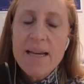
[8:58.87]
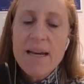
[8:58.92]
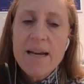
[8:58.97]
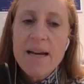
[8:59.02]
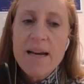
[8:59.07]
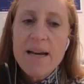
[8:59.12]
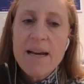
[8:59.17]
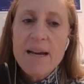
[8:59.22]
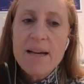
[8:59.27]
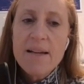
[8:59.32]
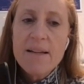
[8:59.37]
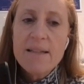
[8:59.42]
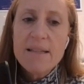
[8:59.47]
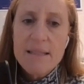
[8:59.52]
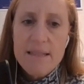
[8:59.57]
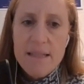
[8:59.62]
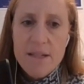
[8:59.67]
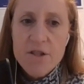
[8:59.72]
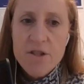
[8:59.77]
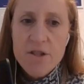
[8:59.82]
a
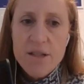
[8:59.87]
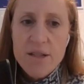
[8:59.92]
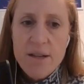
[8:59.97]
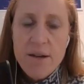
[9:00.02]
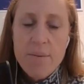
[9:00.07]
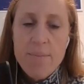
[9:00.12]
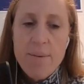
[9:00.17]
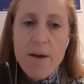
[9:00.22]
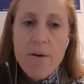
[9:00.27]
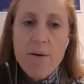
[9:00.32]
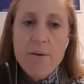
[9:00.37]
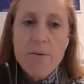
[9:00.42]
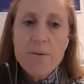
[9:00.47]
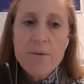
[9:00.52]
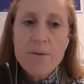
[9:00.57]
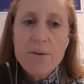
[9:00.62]
decision about